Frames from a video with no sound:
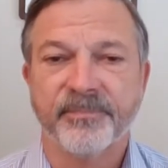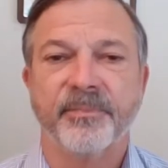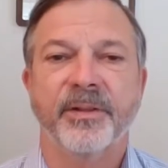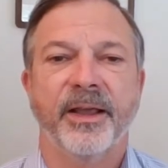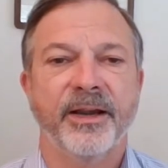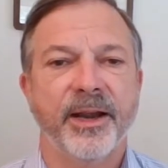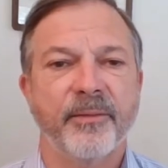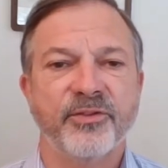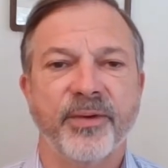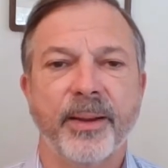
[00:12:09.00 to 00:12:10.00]
a lot of
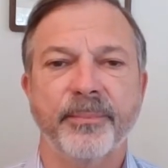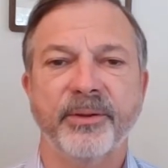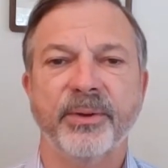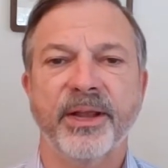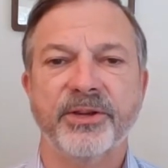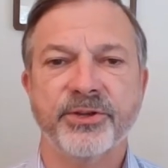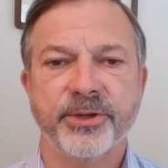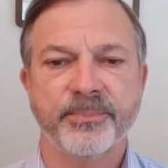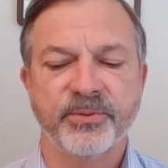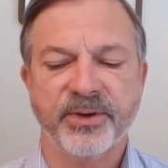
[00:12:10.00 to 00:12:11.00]
times family
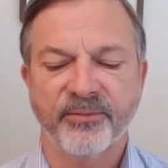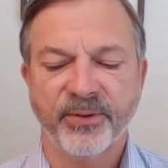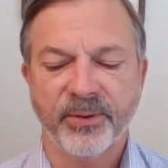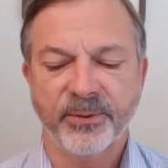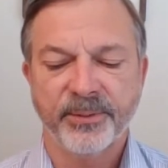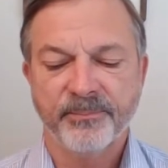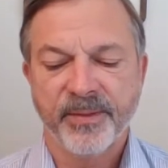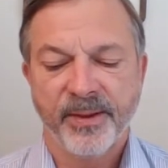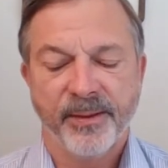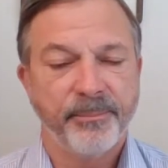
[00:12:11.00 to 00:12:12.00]
relationships are difficult,
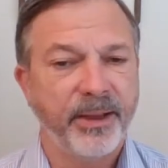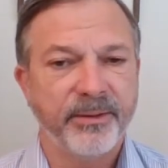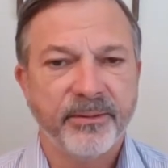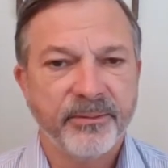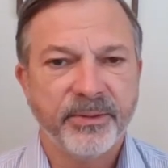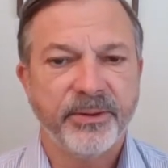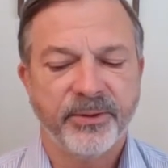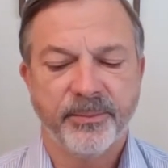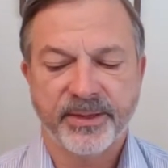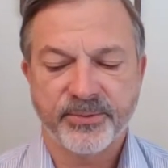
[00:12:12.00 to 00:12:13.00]
but we do
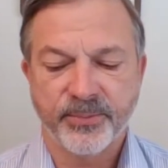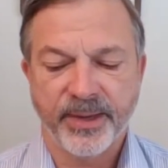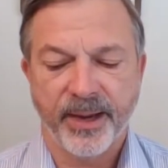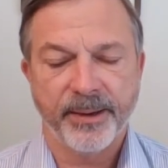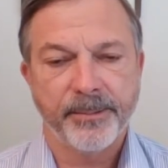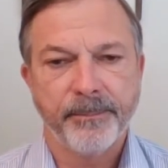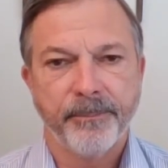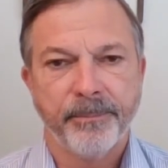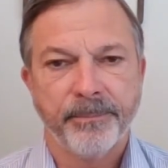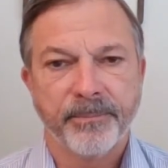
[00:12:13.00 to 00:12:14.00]
the best we can.
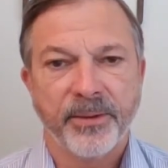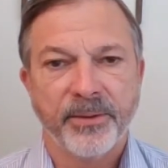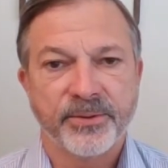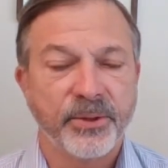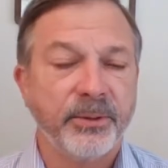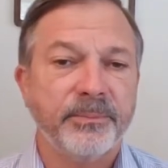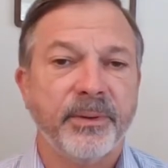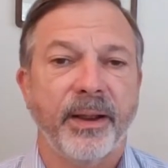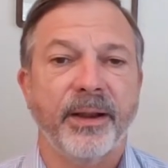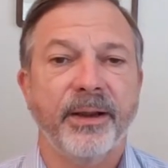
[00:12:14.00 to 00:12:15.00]
So
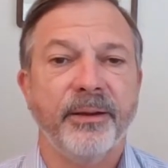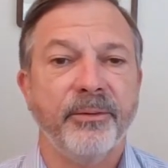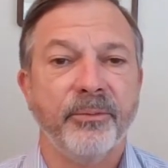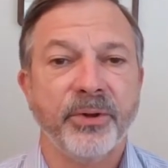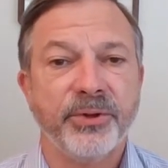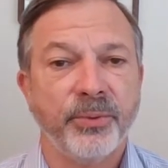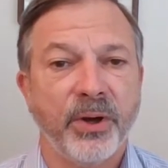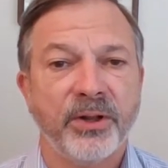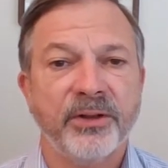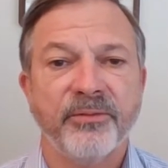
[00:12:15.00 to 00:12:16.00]
I wish you
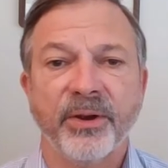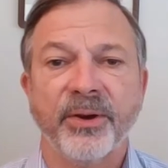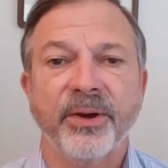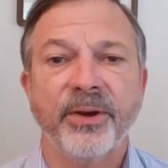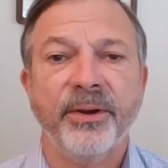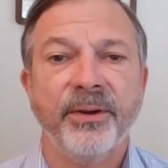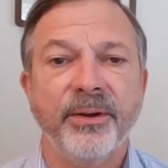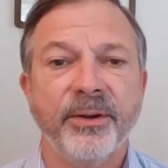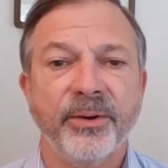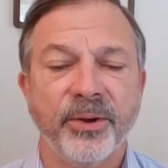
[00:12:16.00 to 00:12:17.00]
all a very
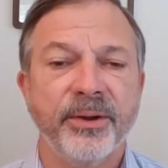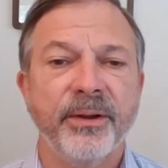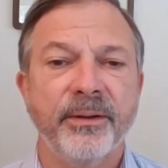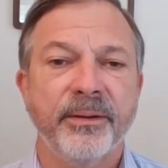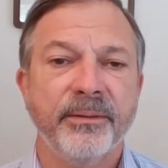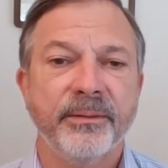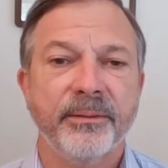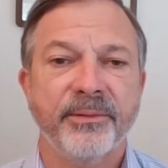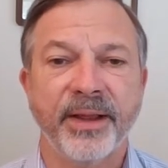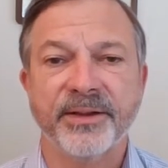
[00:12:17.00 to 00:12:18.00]
good
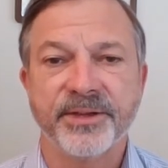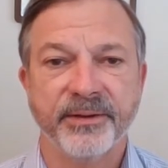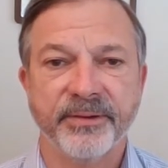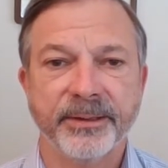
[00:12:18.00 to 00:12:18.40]
Thanksgiving.